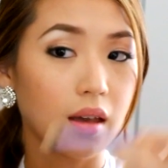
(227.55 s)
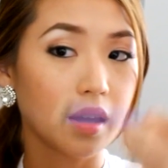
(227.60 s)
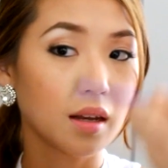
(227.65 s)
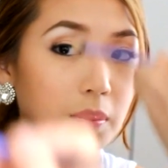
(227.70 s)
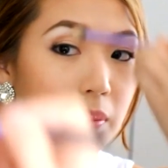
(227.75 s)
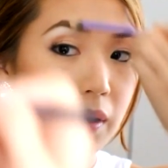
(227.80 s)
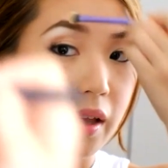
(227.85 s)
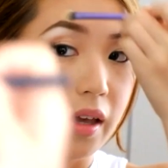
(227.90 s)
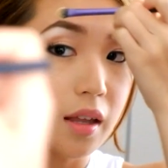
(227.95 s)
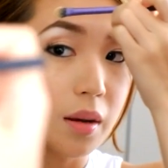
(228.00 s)

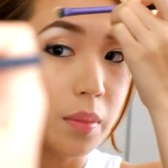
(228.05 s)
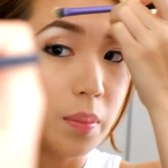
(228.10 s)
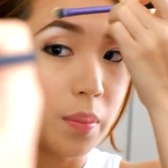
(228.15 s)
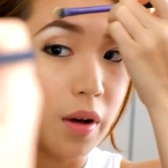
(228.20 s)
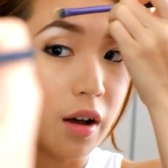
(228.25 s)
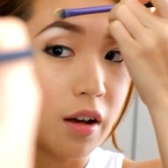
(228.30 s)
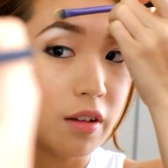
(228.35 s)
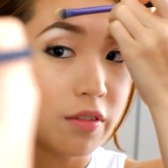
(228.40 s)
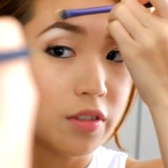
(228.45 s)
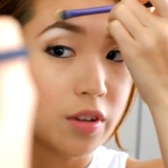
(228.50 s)
and apply it
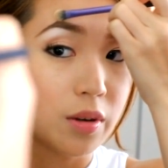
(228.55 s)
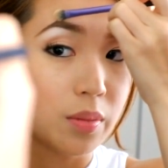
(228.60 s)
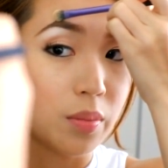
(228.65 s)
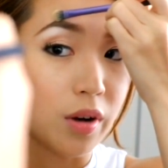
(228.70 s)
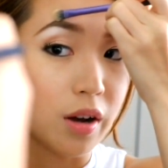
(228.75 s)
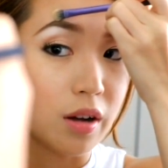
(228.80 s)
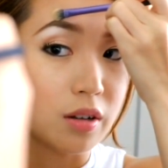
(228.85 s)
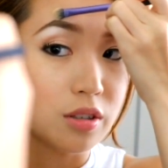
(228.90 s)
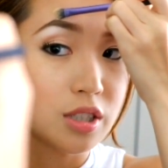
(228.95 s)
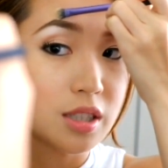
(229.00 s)
above your
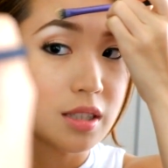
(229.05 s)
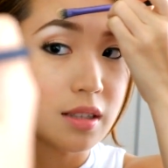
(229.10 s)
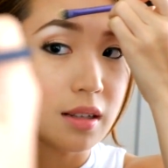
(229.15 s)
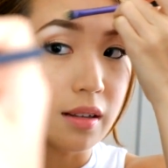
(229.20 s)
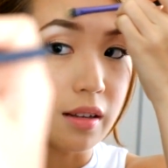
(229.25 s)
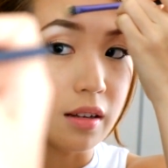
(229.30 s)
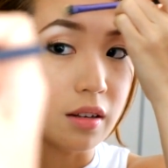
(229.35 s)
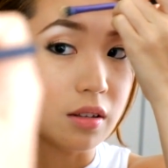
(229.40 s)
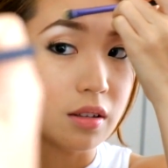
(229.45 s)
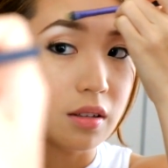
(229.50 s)
brow, just
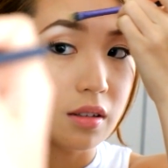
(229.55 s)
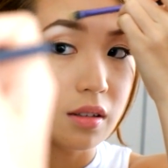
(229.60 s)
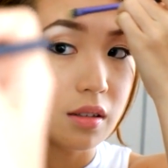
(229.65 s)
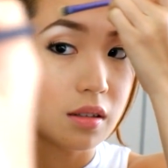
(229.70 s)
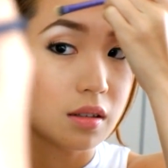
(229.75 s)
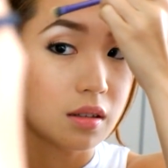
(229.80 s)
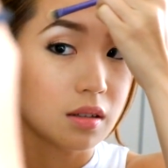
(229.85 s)
a little,